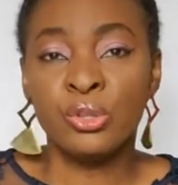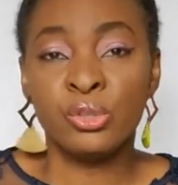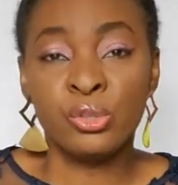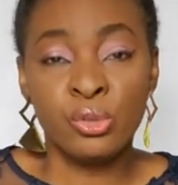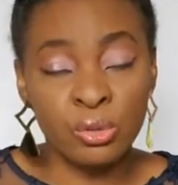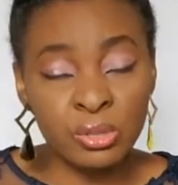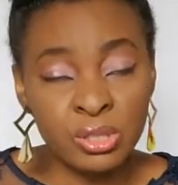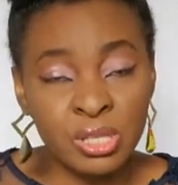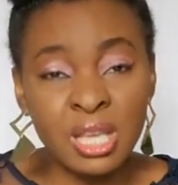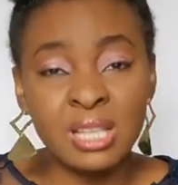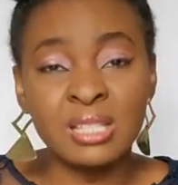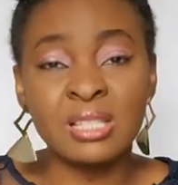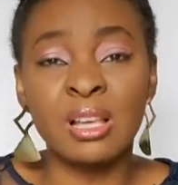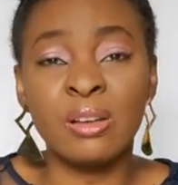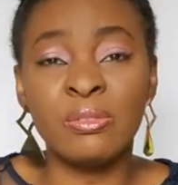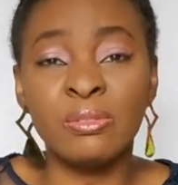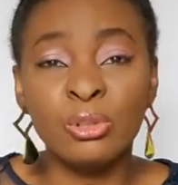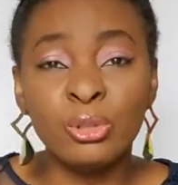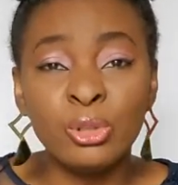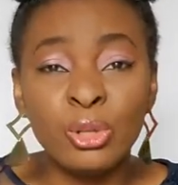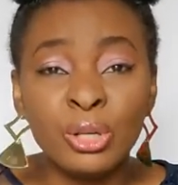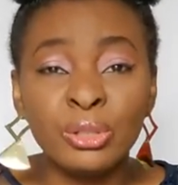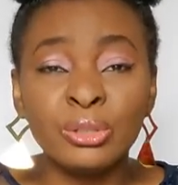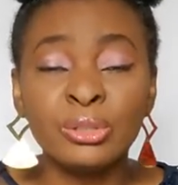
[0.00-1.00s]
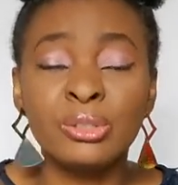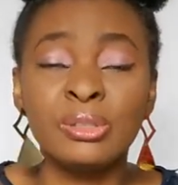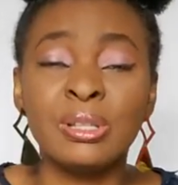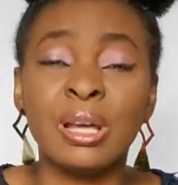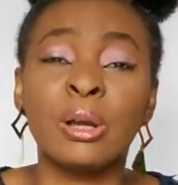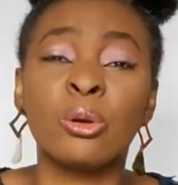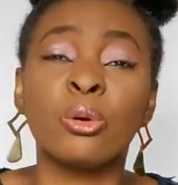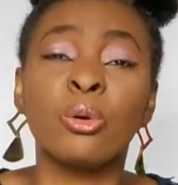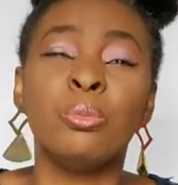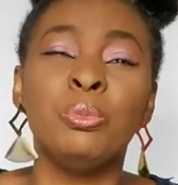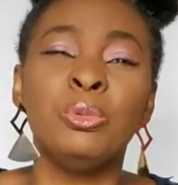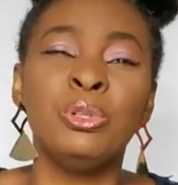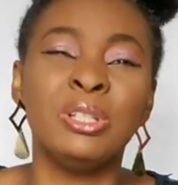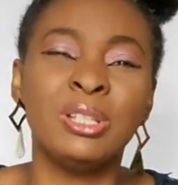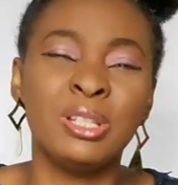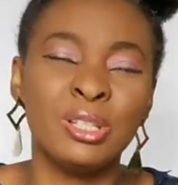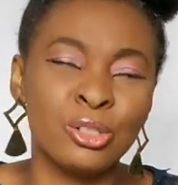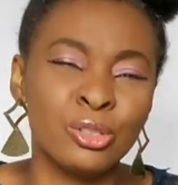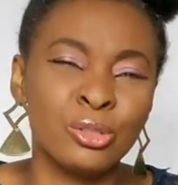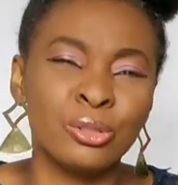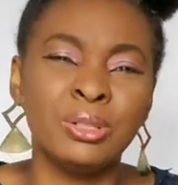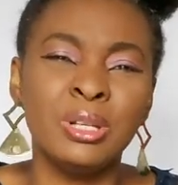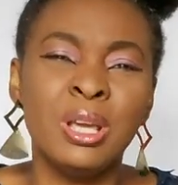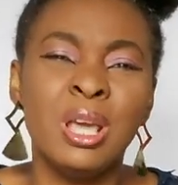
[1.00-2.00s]
So yes, I've learned that
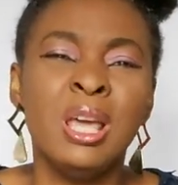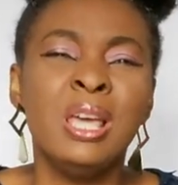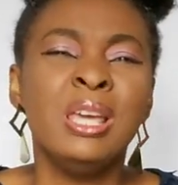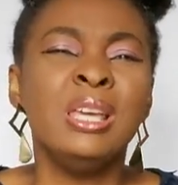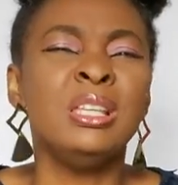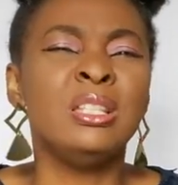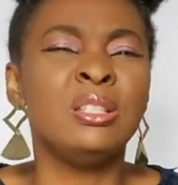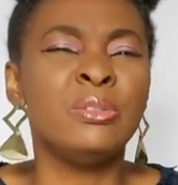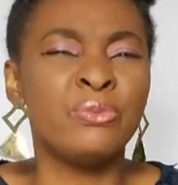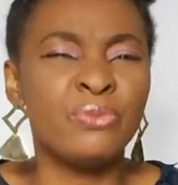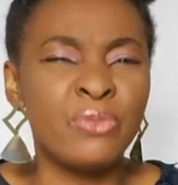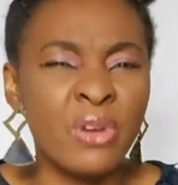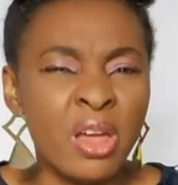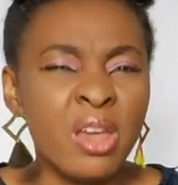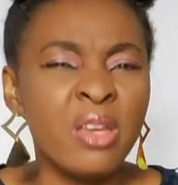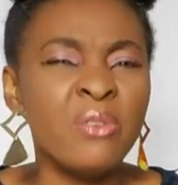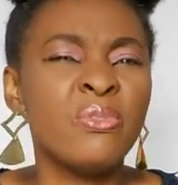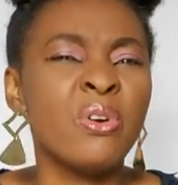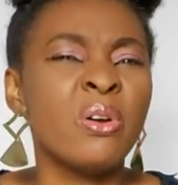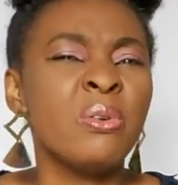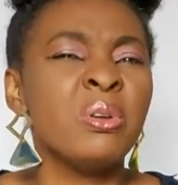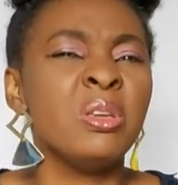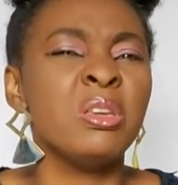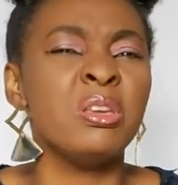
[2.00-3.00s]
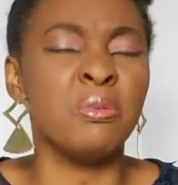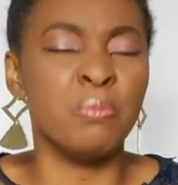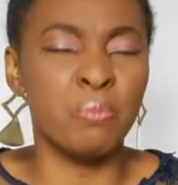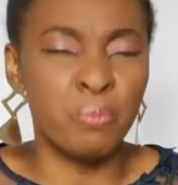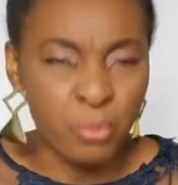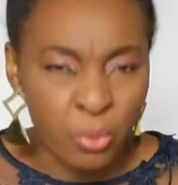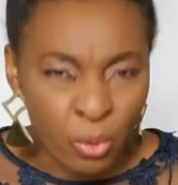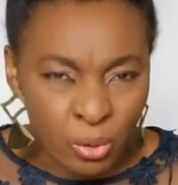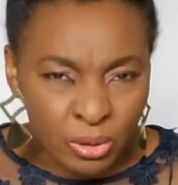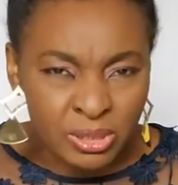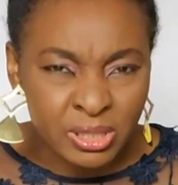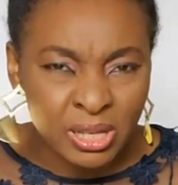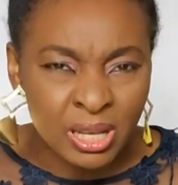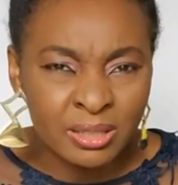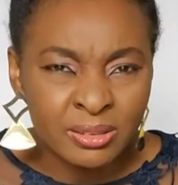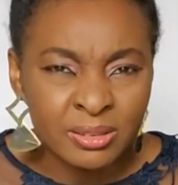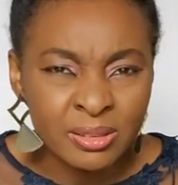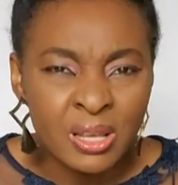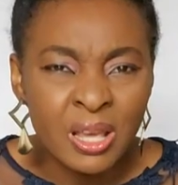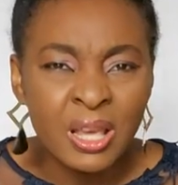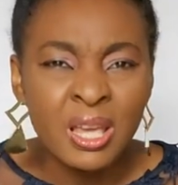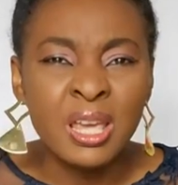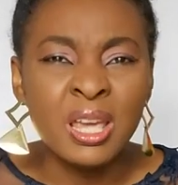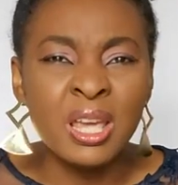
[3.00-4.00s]
communication is very, very
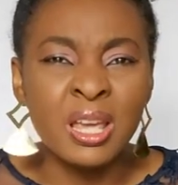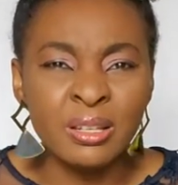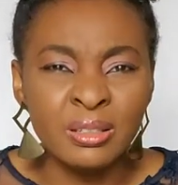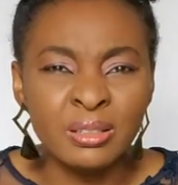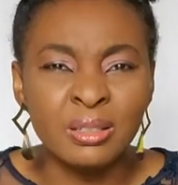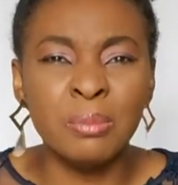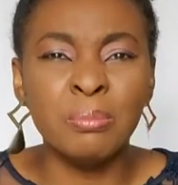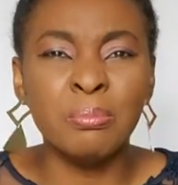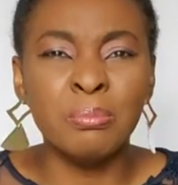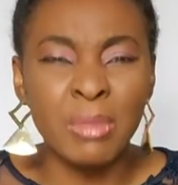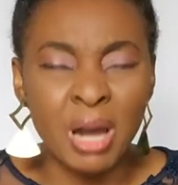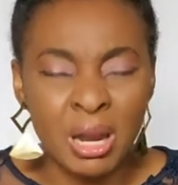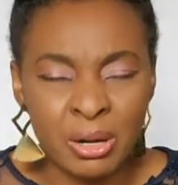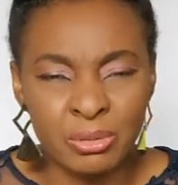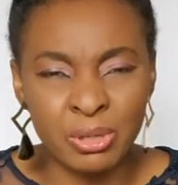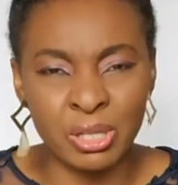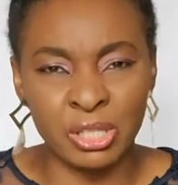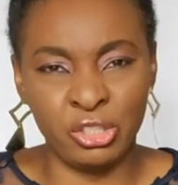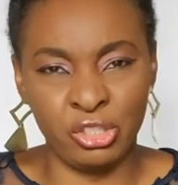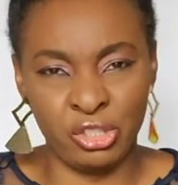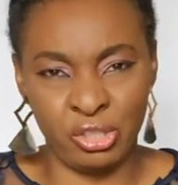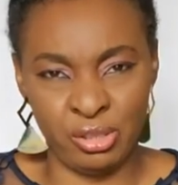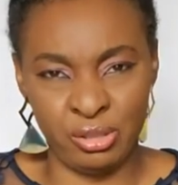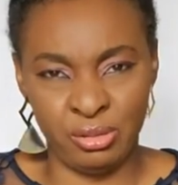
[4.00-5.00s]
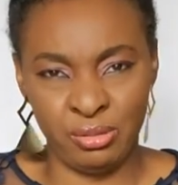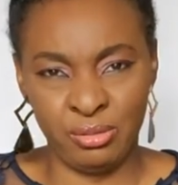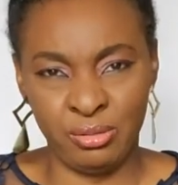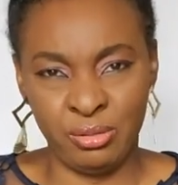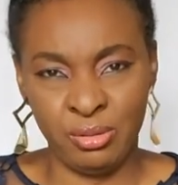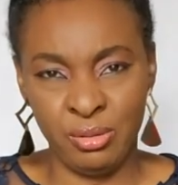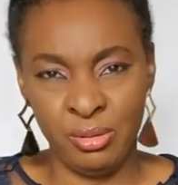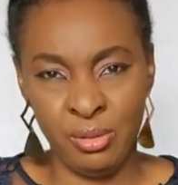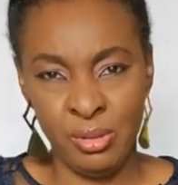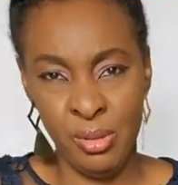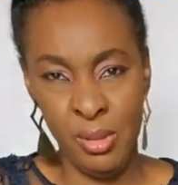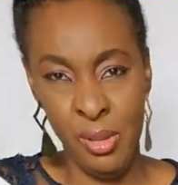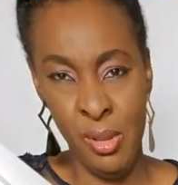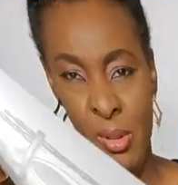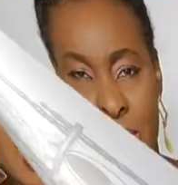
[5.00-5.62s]
important in the marriage. And so